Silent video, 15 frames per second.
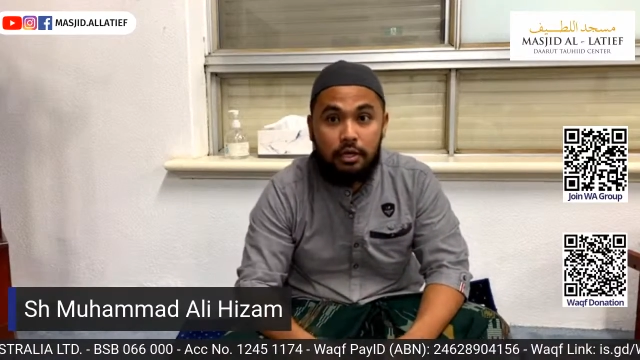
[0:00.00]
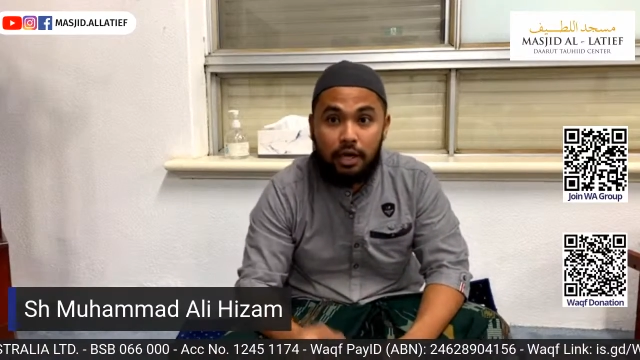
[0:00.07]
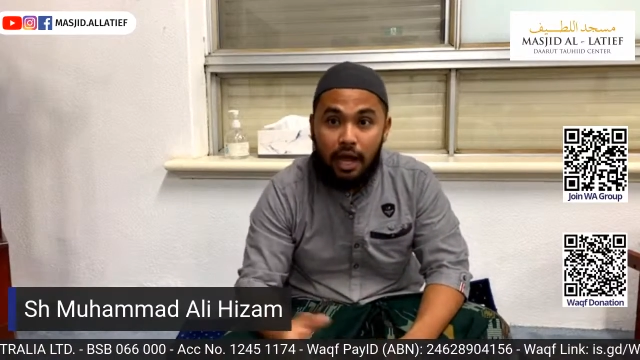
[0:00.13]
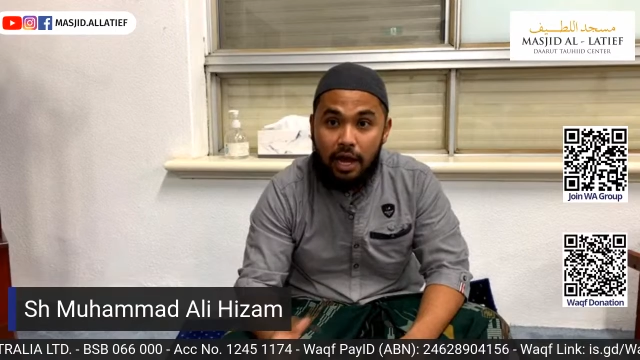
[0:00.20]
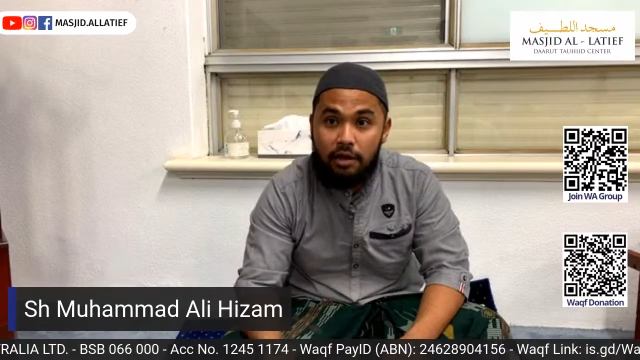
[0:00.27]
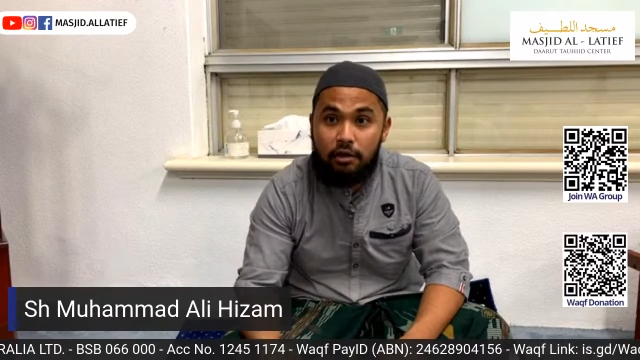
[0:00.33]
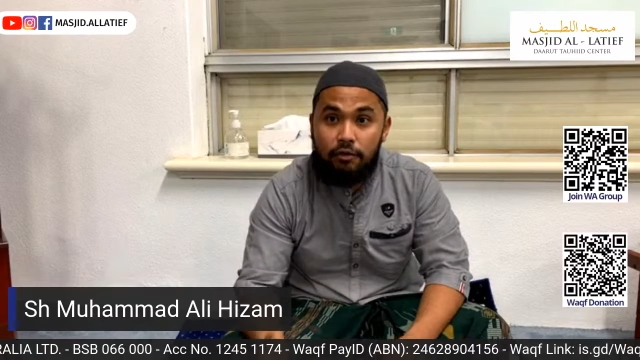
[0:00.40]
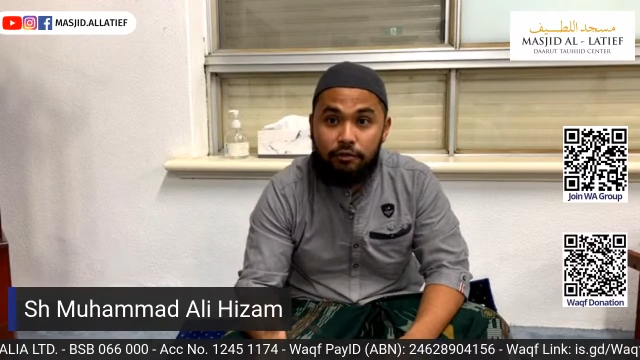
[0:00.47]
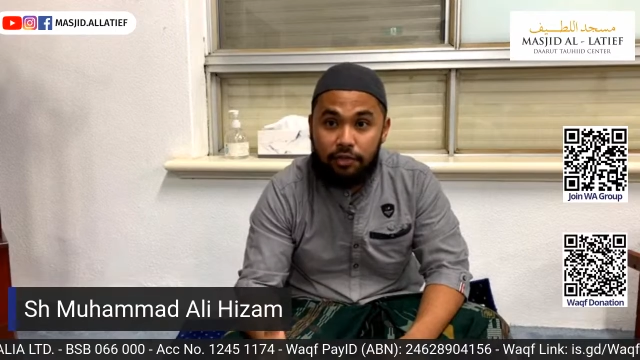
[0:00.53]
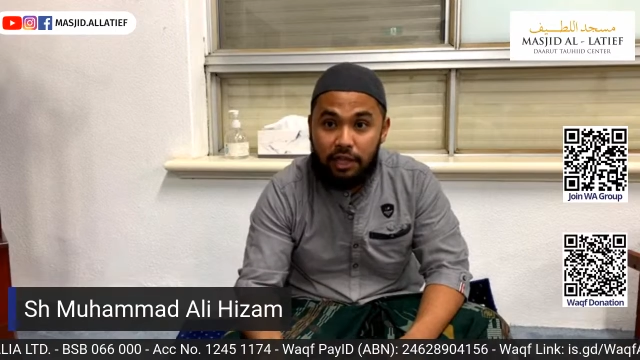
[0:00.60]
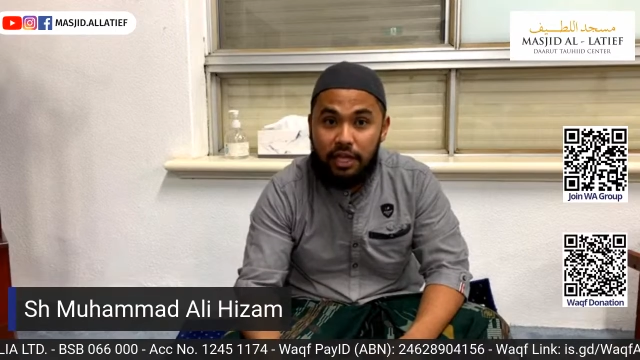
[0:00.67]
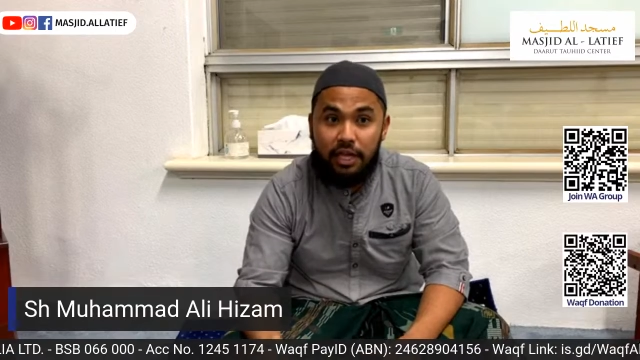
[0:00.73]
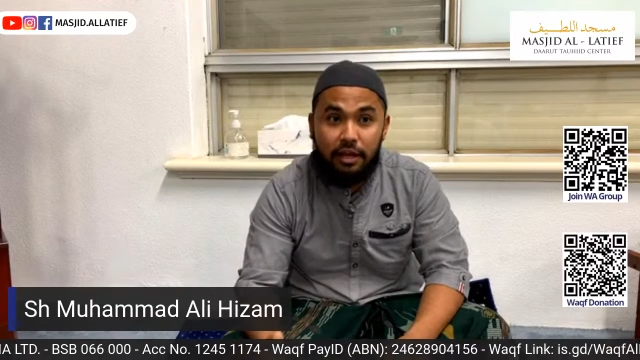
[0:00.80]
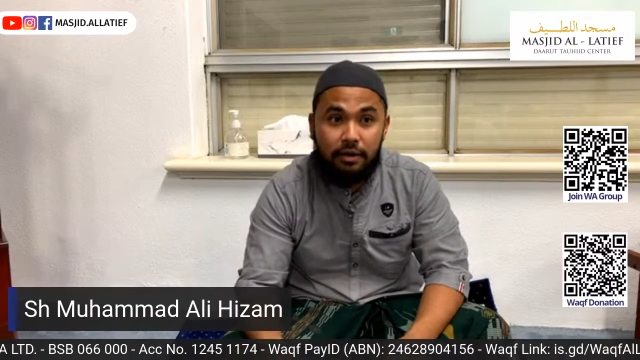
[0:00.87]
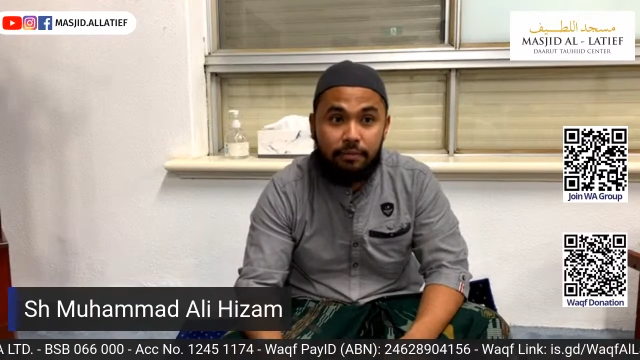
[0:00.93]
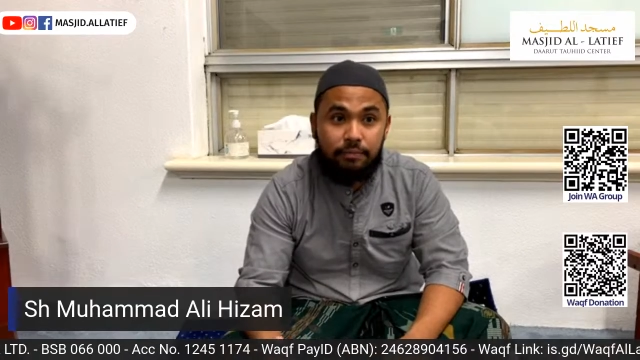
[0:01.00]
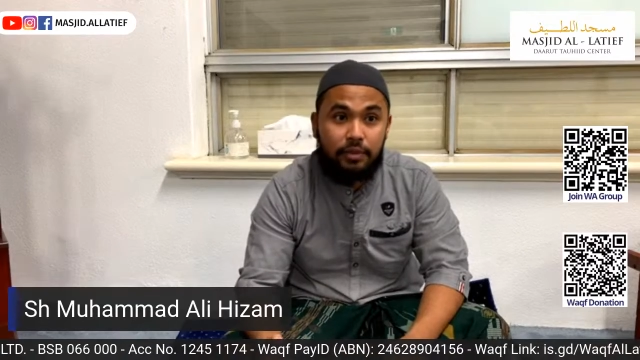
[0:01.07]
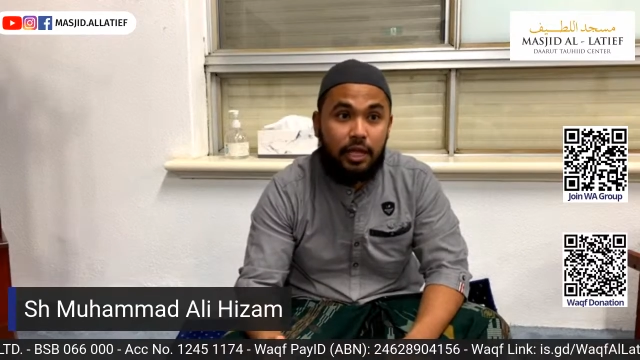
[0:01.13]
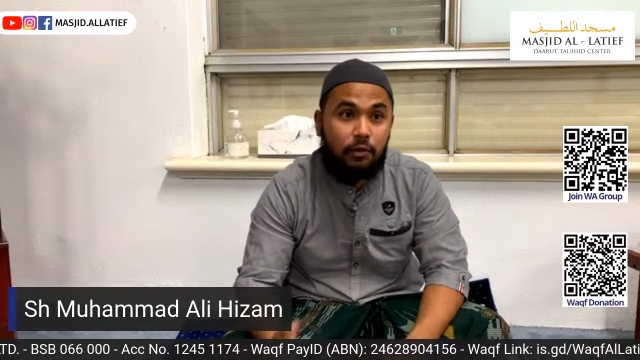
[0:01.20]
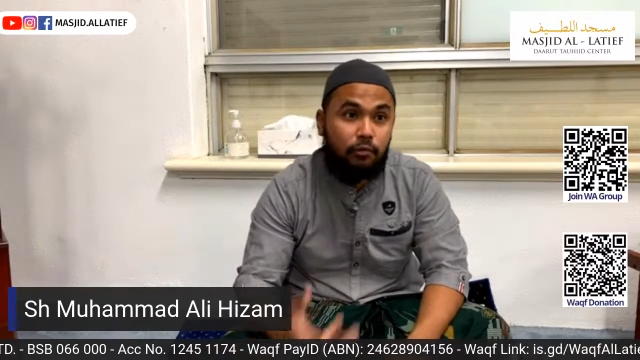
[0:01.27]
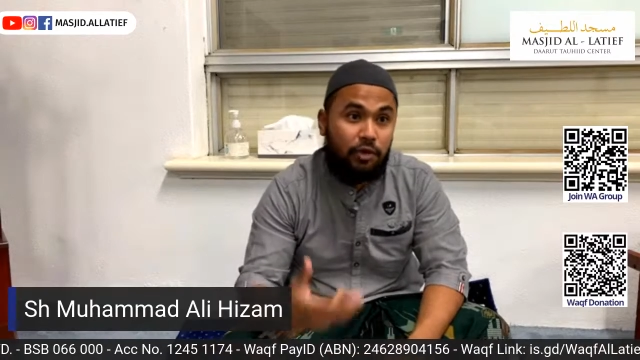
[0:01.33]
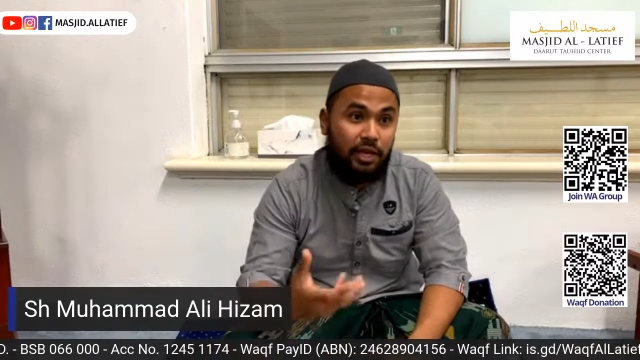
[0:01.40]
kind of dhikr
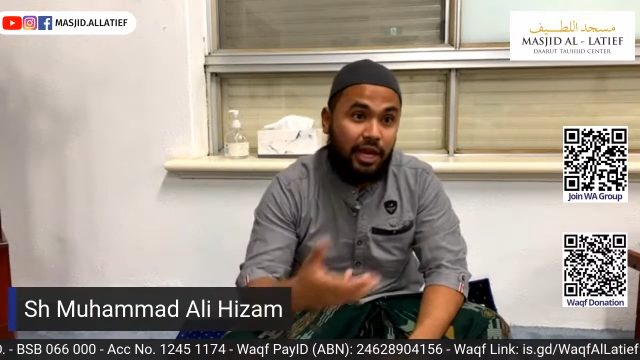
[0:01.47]
that we